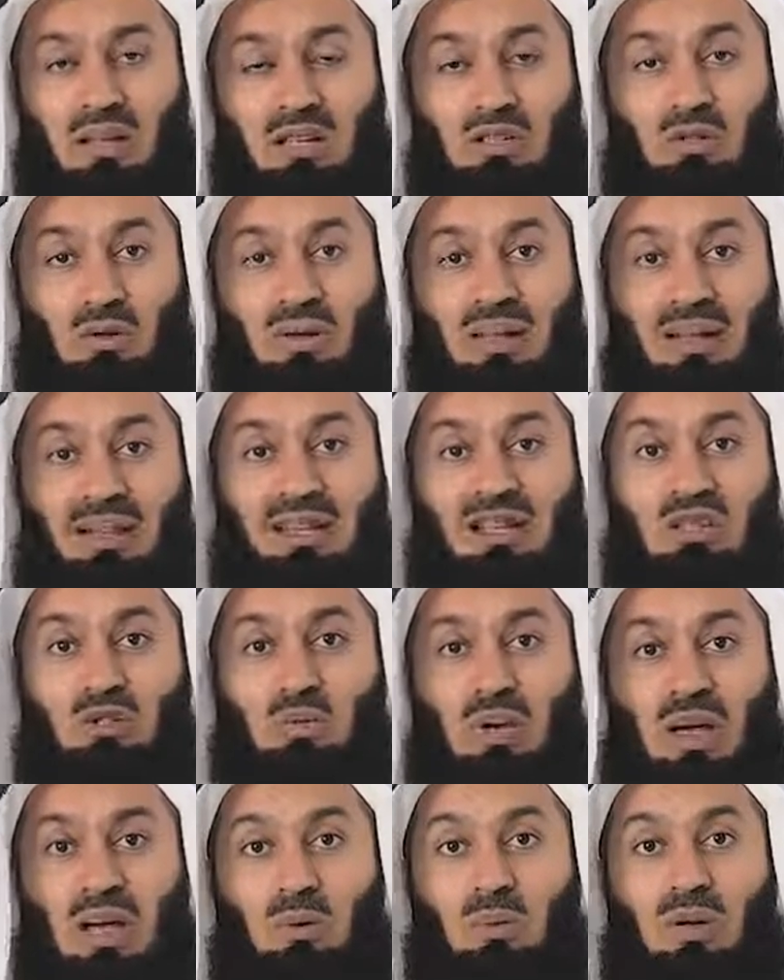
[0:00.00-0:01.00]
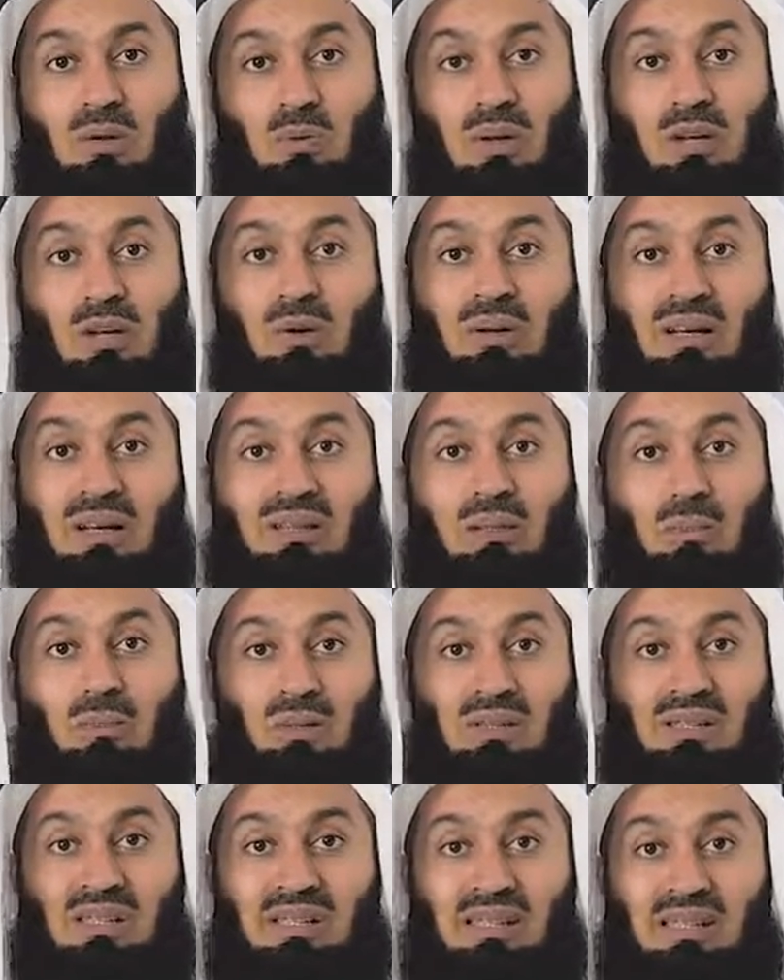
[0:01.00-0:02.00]
So that's why when we look at the
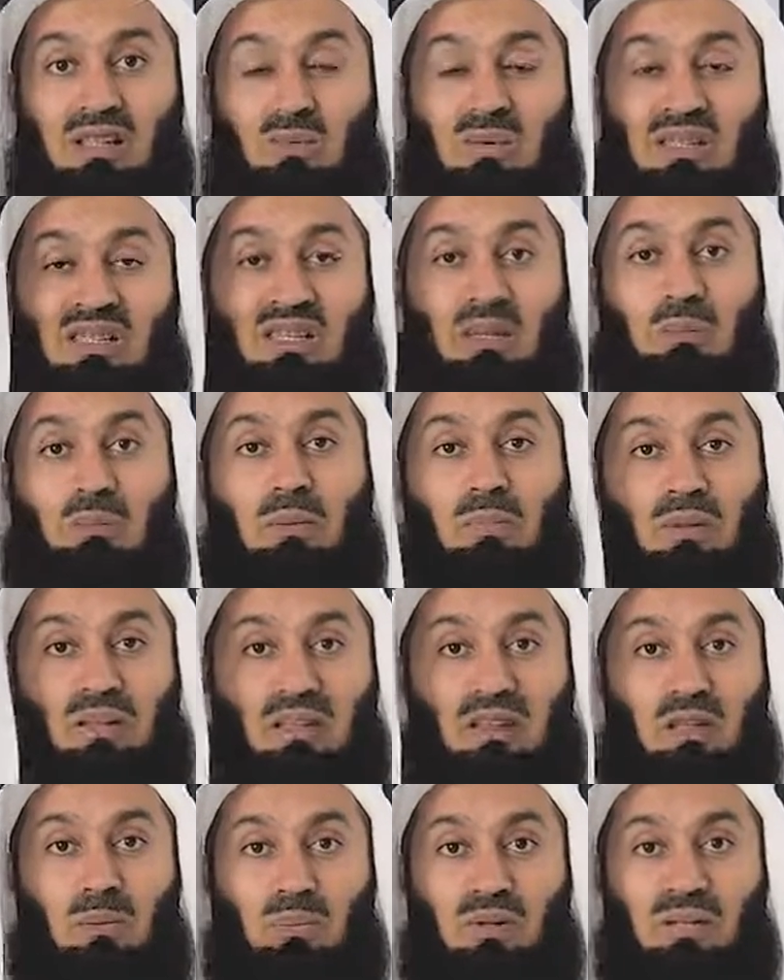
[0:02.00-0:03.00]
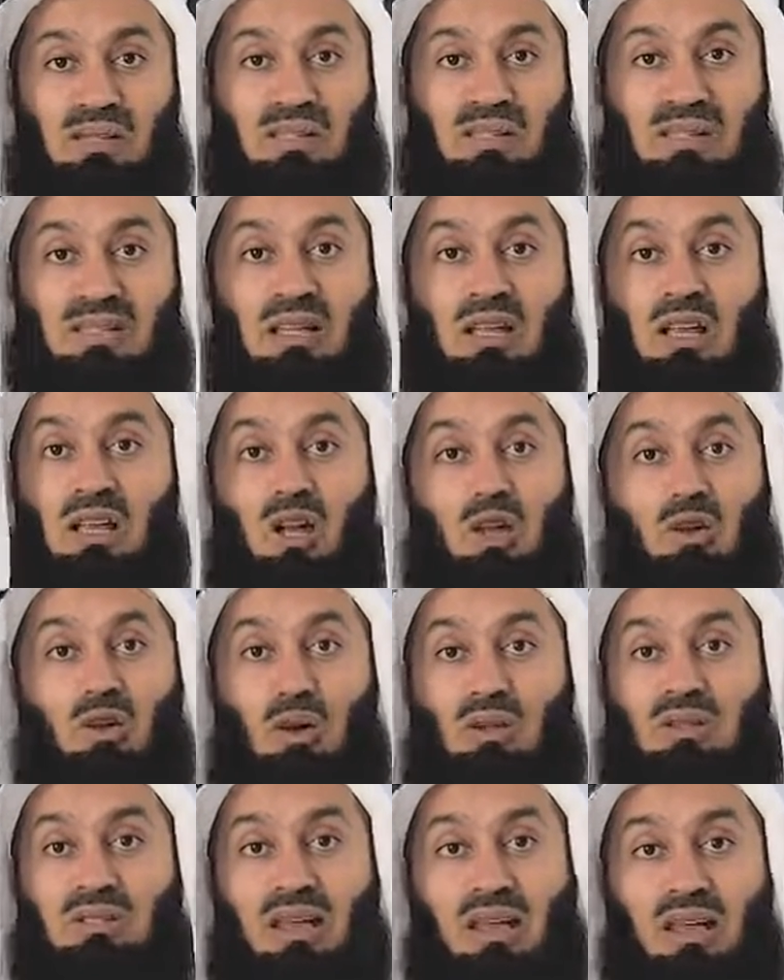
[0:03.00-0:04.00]
prisons and we see people in the prisons,
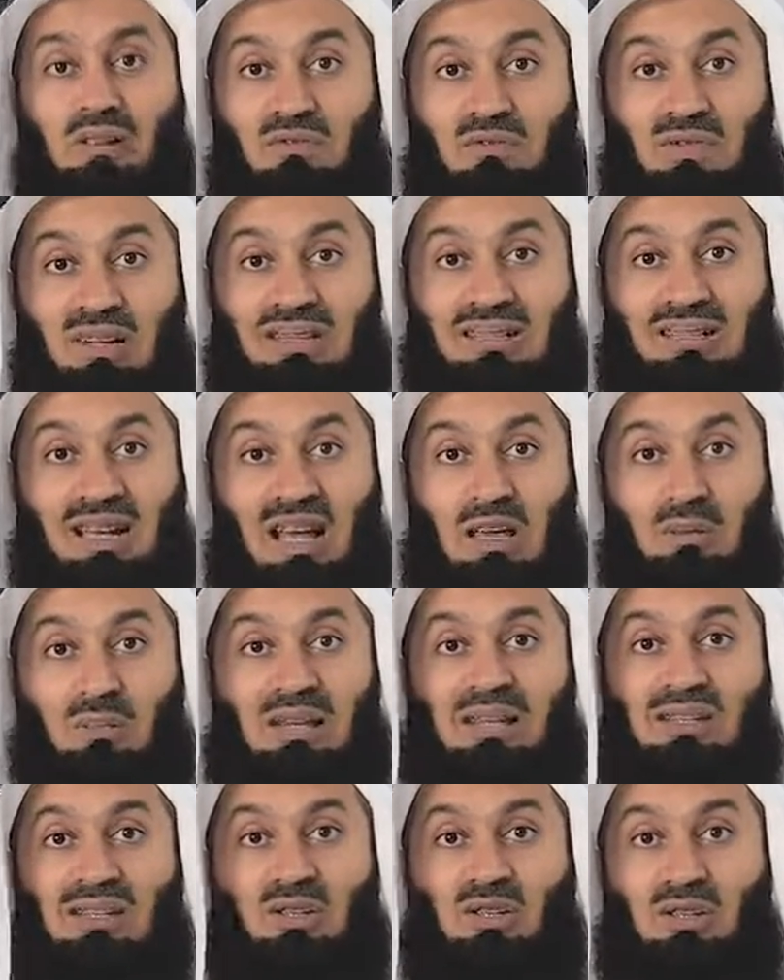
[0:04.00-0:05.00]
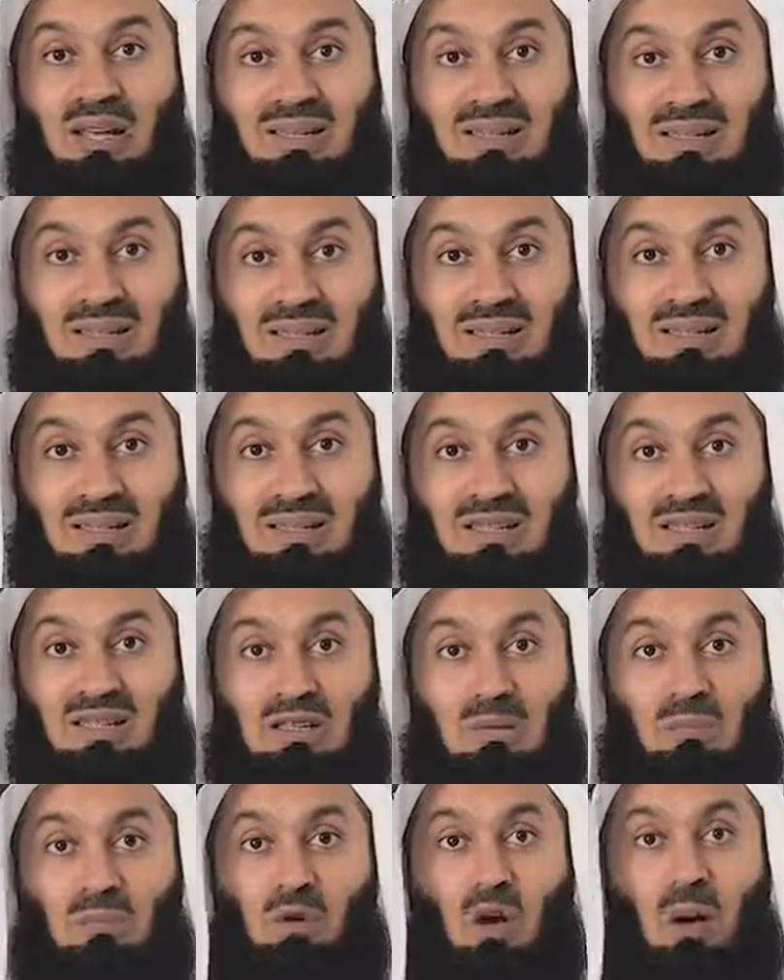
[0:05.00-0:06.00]
not every time is a justice
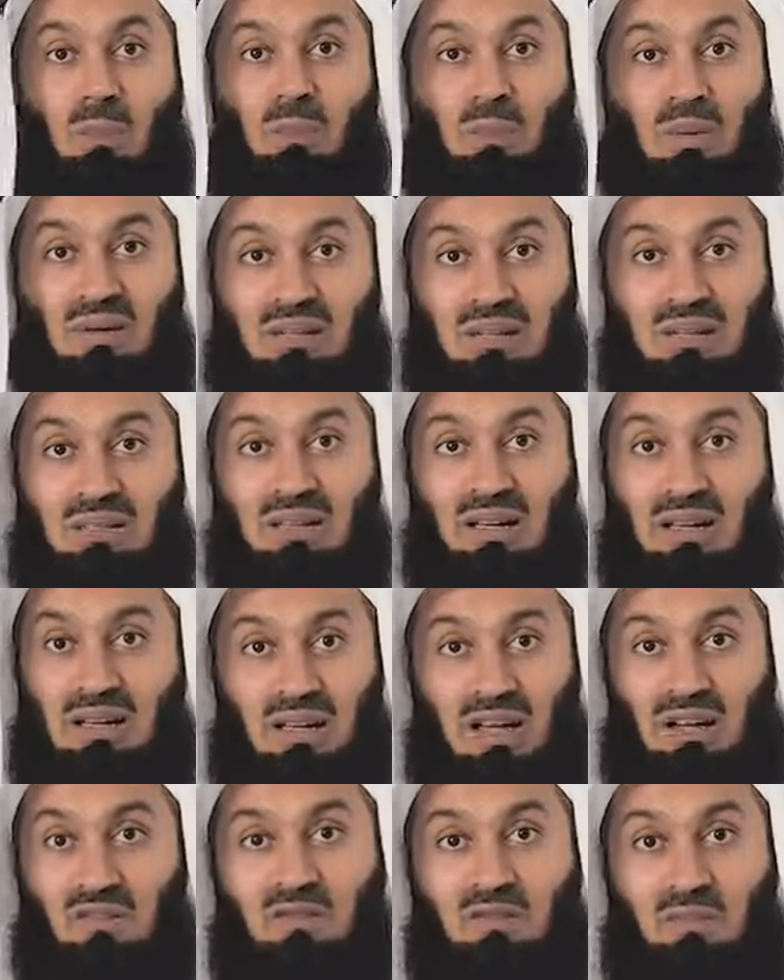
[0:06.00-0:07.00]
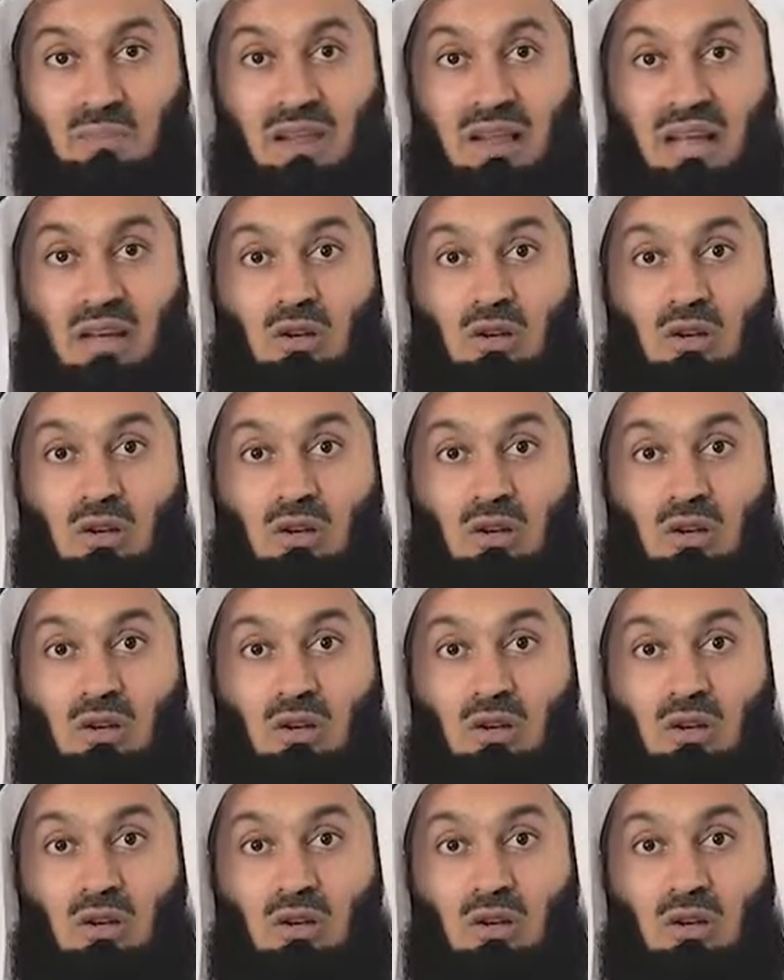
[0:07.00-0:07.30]
system competent enough.